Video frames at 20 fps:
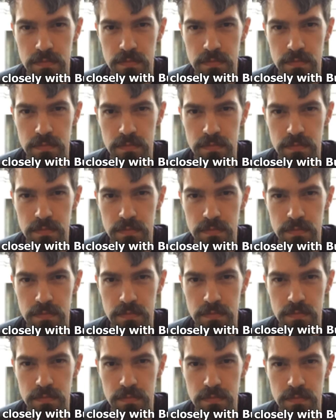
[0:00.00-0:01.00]

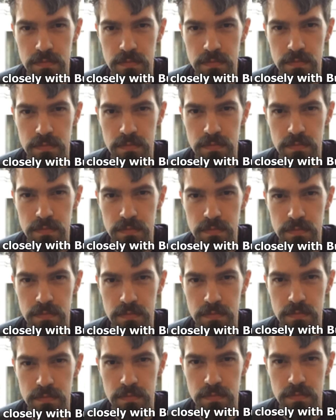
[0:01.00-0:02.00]

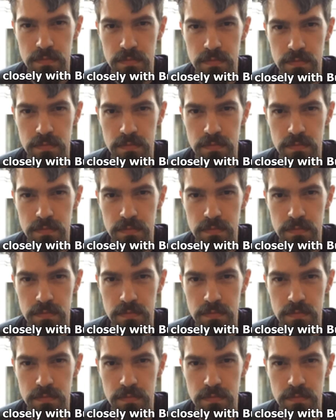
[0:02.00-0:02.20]
(silence)